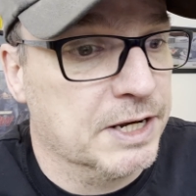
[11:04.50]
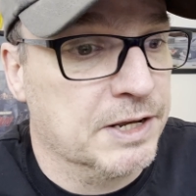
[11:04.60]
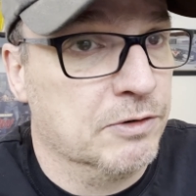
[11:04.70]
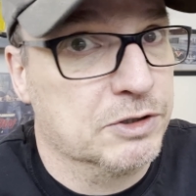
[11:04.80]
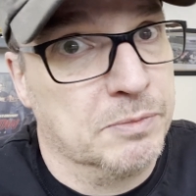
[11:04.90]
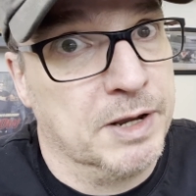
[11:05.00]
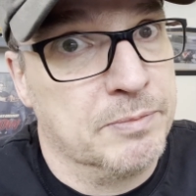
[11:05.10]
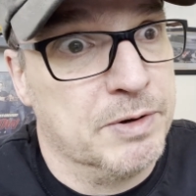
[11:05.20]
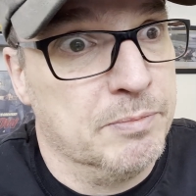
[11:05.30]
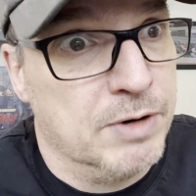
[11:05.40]
It can also make
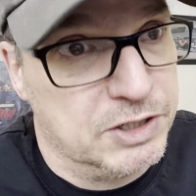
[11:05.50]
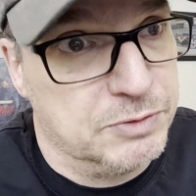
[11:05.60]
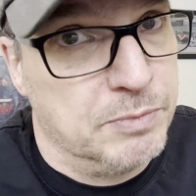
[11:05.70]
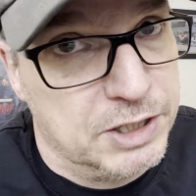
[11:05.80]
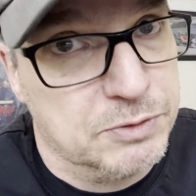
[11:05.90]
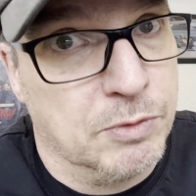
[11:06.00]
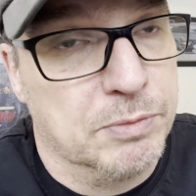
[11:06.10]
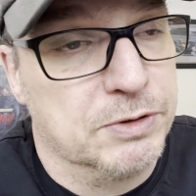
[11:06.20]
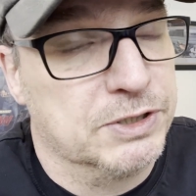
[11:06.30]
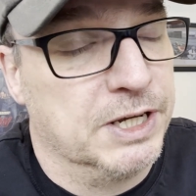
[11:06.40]
me much, much more
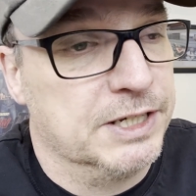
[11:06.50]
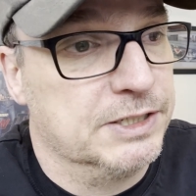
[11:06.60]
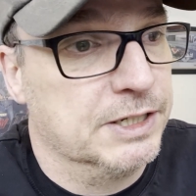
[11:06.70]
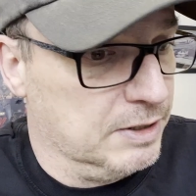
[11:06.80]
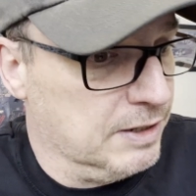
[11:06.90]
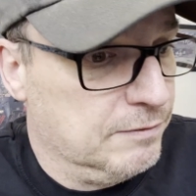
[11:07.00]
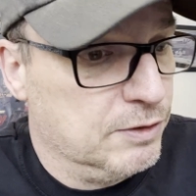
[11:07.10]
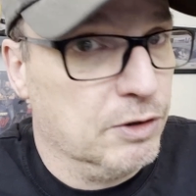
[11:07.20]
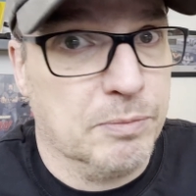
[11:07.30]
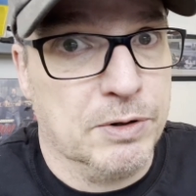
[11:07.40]
precise. If
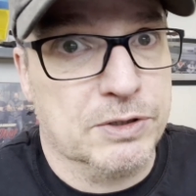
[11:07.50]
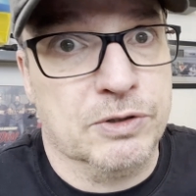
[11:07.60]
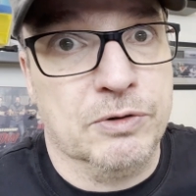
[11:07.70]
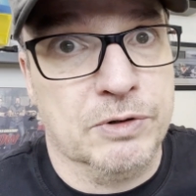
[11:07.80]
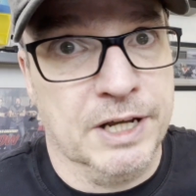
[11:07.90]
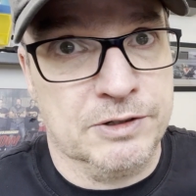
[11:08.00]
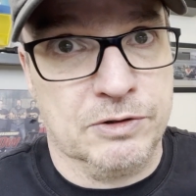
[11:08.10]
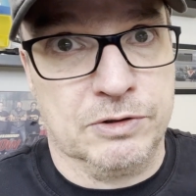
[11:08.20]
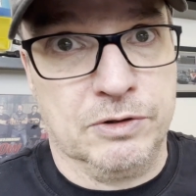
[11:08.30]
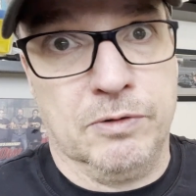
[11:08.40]
you're a person who does
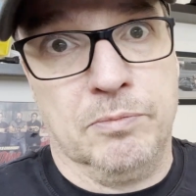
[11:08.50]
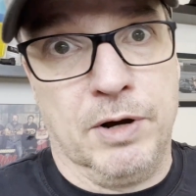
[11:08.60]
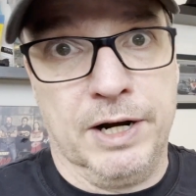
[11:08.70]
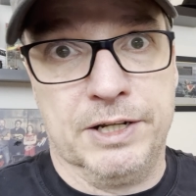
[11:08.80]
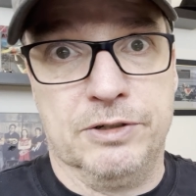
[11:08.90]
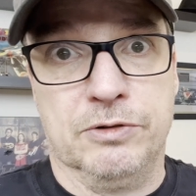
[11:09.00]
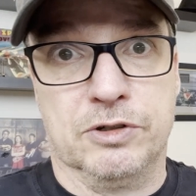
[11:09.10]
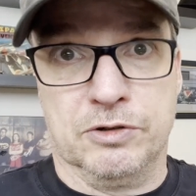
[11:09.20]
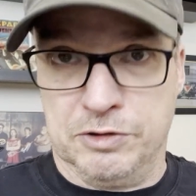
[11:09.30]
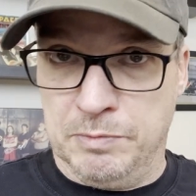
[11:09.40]
those little
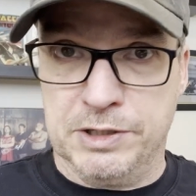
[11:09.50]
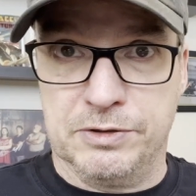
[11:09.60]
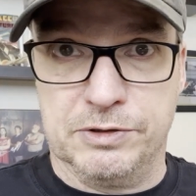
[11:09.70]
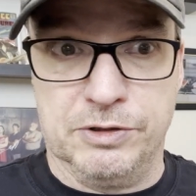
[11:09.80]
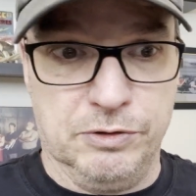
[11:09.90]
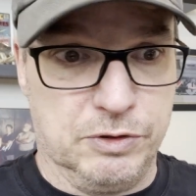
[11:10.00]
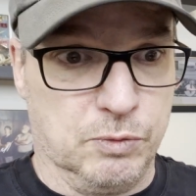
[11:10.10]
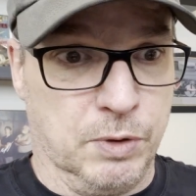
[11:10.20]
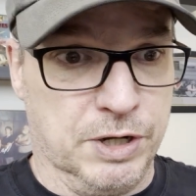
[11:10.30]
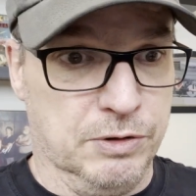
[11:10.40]
bodysuits or those muscle
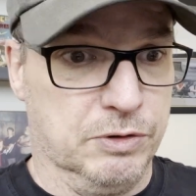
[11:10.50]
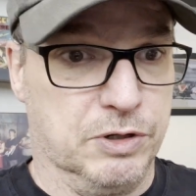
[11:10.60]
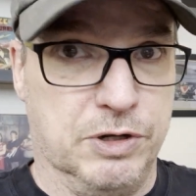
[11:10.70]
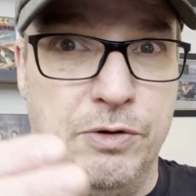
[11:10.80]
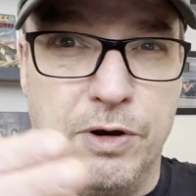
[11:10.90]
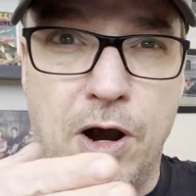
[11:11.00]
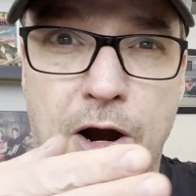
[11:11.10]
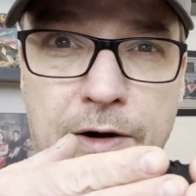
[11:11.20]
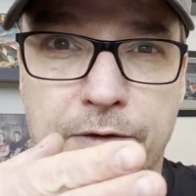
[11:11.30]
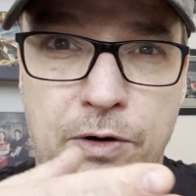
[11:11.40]
suits where you
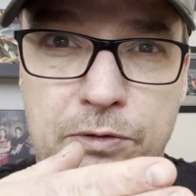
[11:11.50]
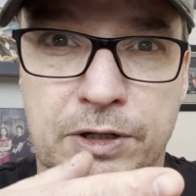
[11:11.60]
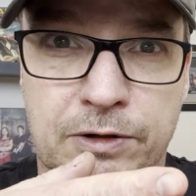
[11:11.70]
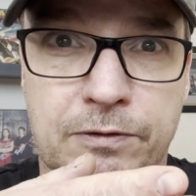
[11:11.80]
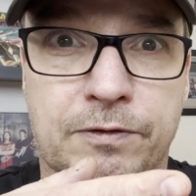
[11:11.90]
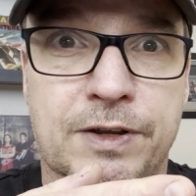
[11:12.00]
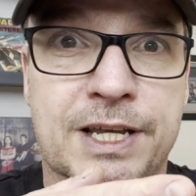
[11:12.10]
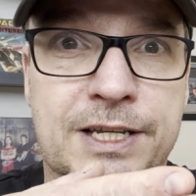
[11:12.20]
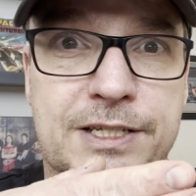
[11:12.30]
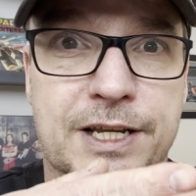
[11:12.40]
carve out little
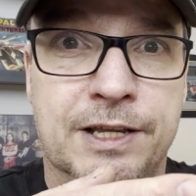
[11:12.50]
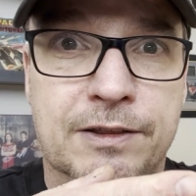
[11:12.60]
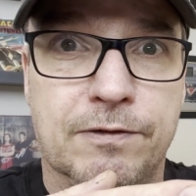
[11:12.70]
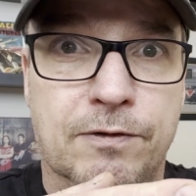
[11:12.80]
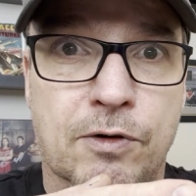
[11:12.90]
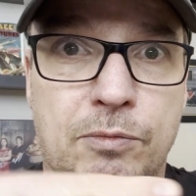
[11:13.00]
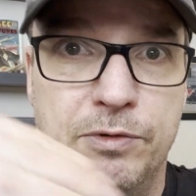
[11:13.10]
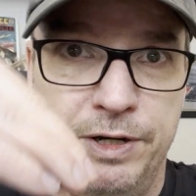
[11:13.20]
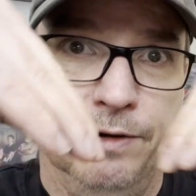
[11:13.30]
V's in the foam,